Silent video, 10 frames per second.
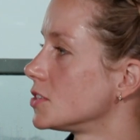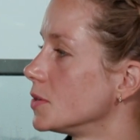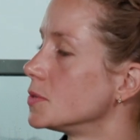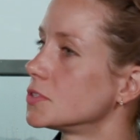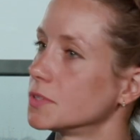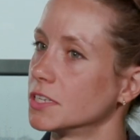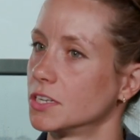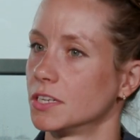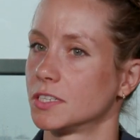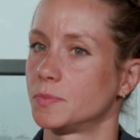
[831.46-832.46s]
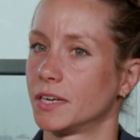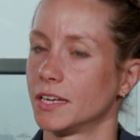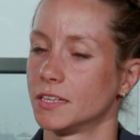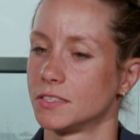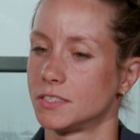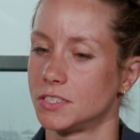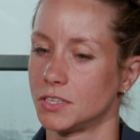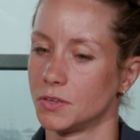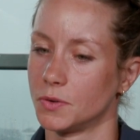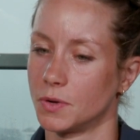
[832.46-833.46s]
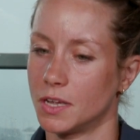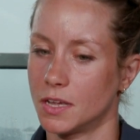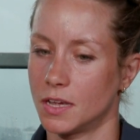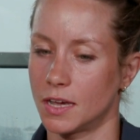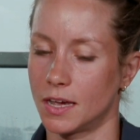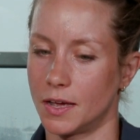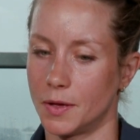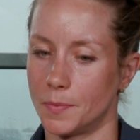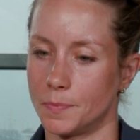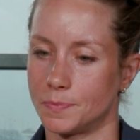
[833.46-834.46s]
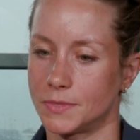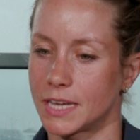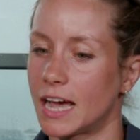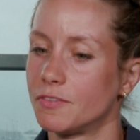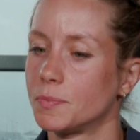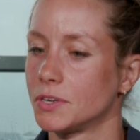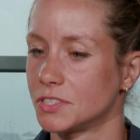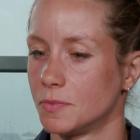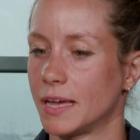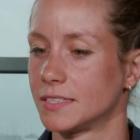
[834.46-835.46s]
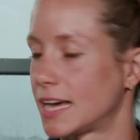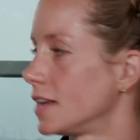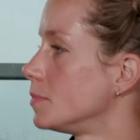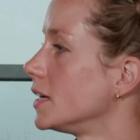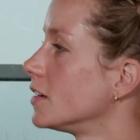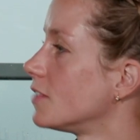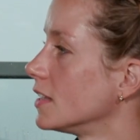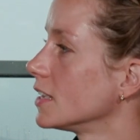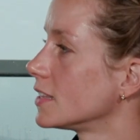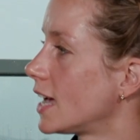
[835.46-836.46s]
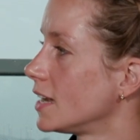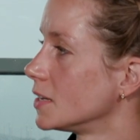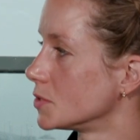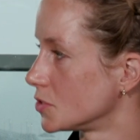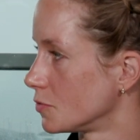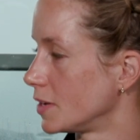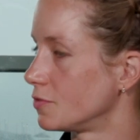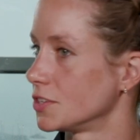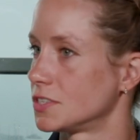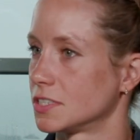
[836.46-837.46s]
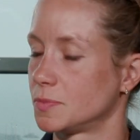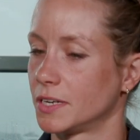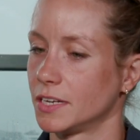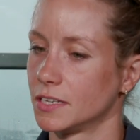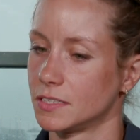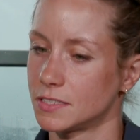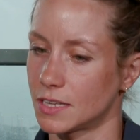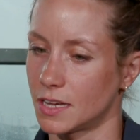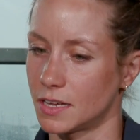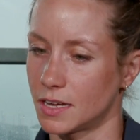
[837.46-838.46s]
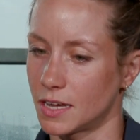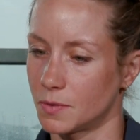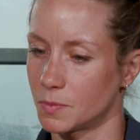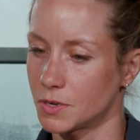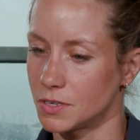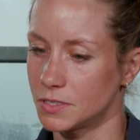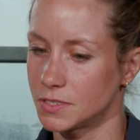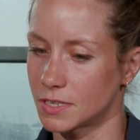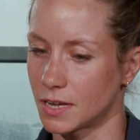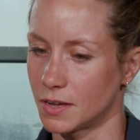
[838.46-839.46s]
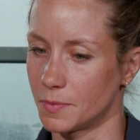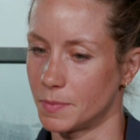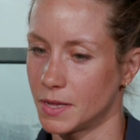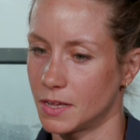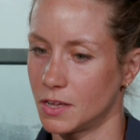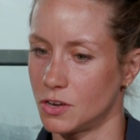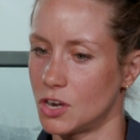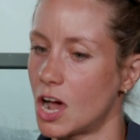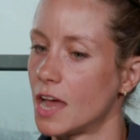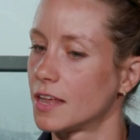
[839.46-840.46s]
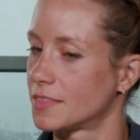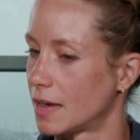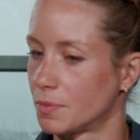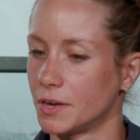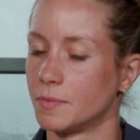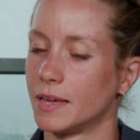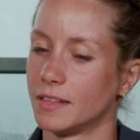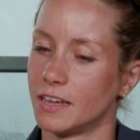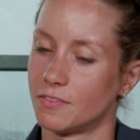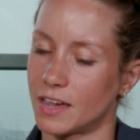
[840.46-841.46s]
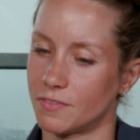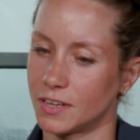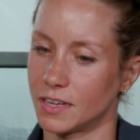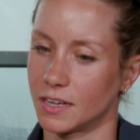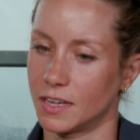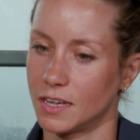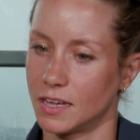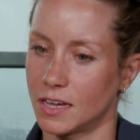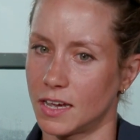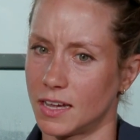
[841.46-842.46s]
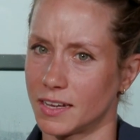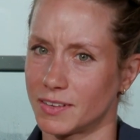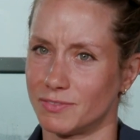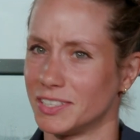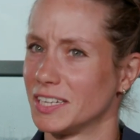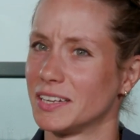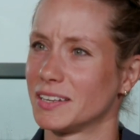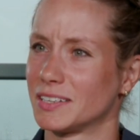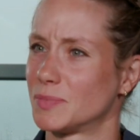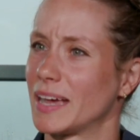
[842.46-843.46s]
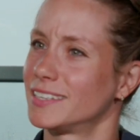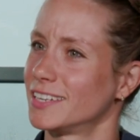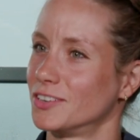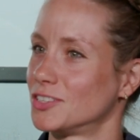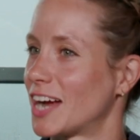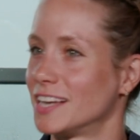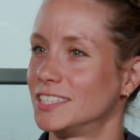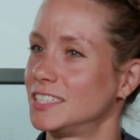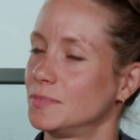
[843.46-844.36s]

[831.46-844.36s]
So it was a really good experience to have a personal best at a big event like that. And it was sort of my first experience at Worlds. Not at that point in my life having really expected or tried to